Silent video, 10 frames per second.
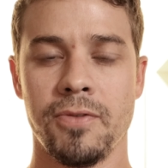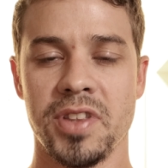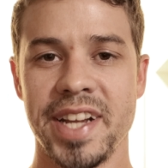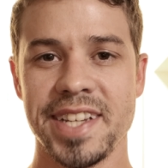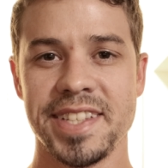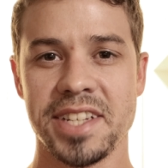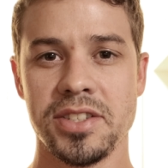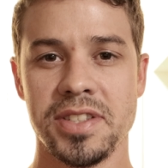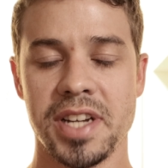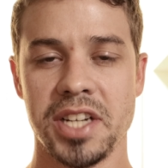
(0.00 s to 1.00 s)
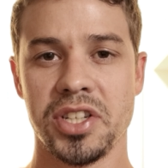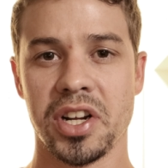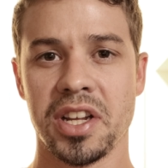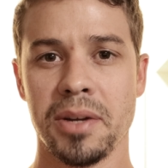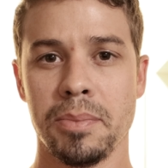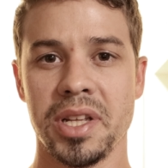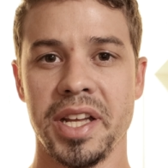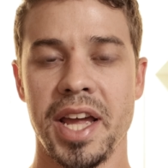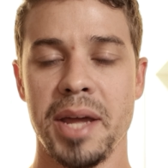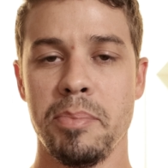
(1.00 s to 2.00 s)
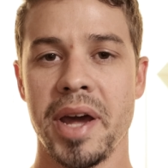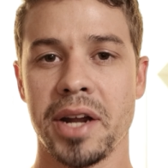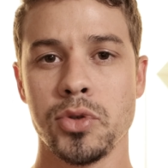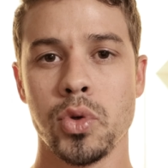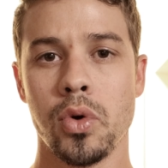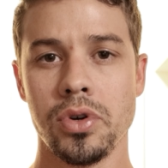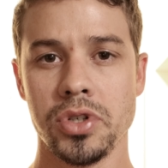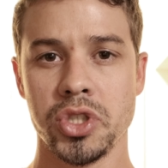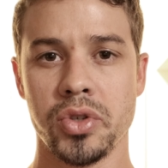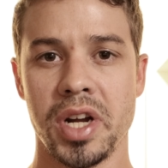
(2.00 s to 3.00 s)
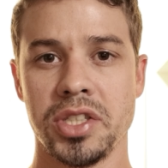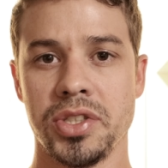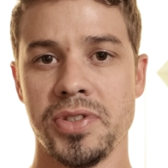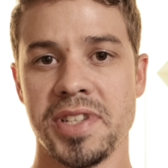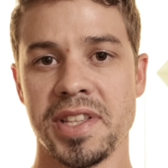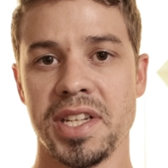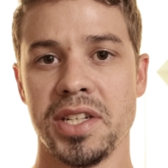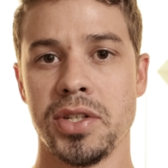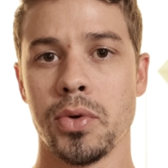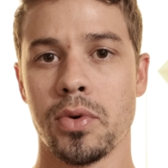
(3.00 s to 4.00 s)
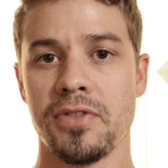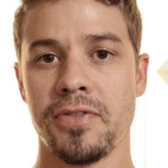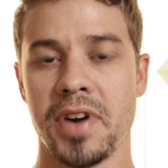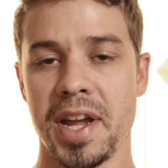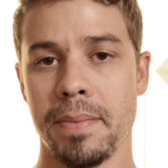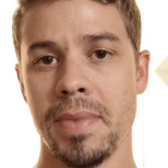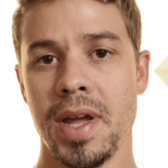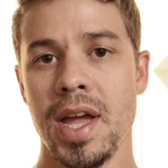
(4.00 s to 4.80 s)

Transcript: For the next exercise, you're going to complete a pectoral stretch using the door frame.